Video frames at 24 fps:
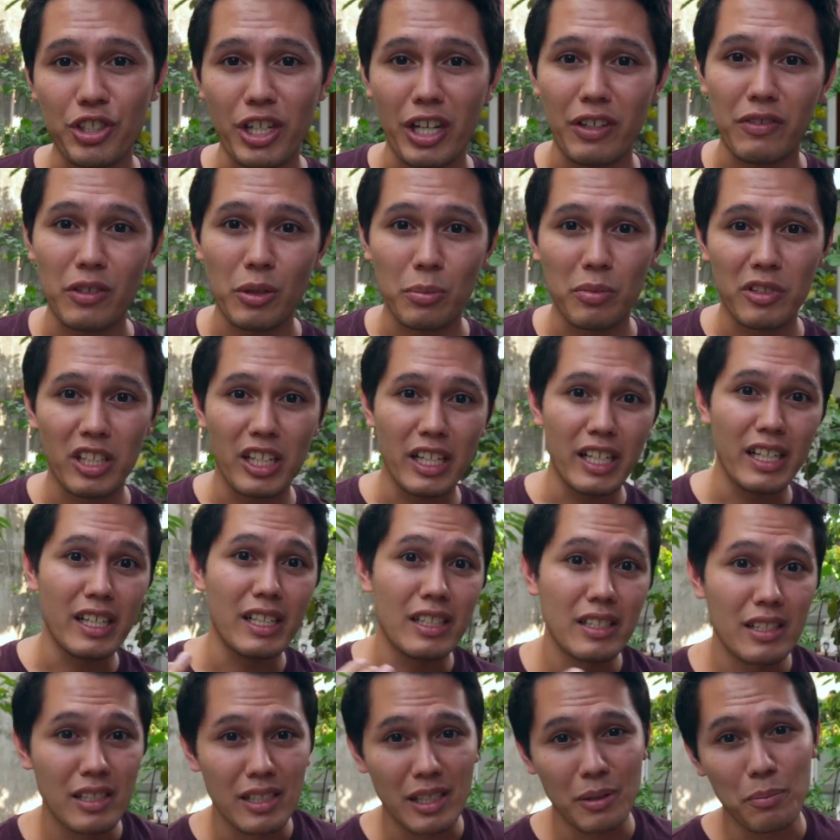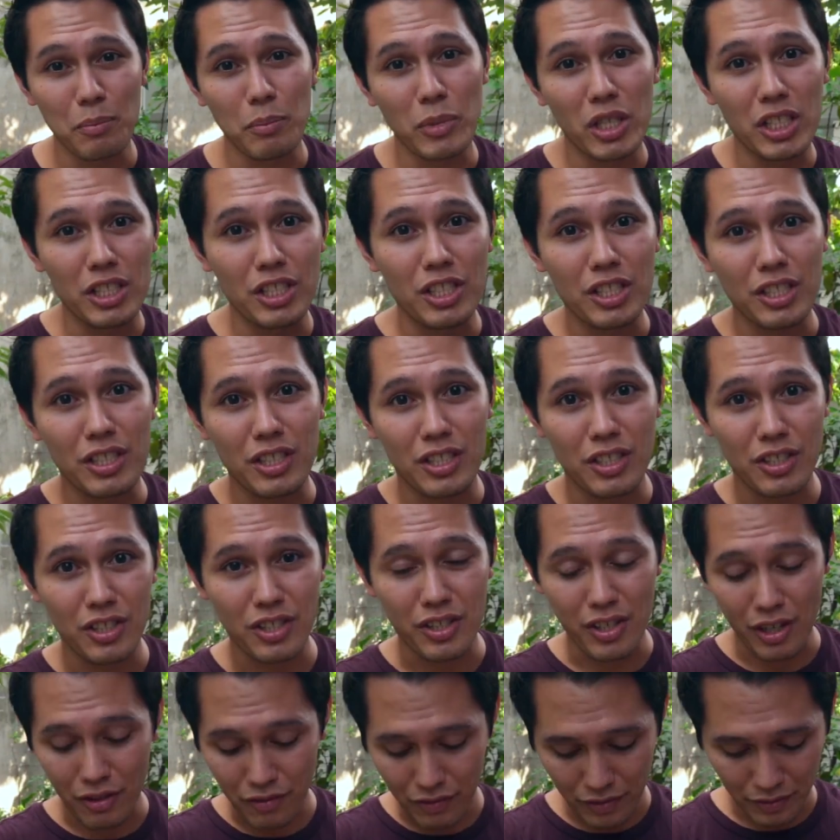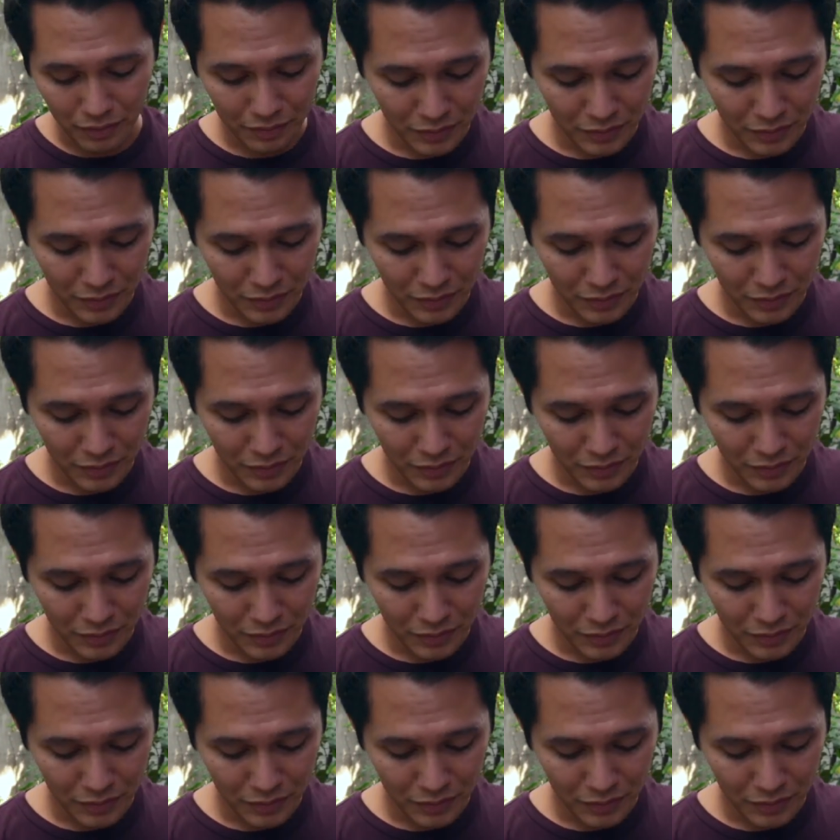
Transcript: travel plans and budgets and stuff.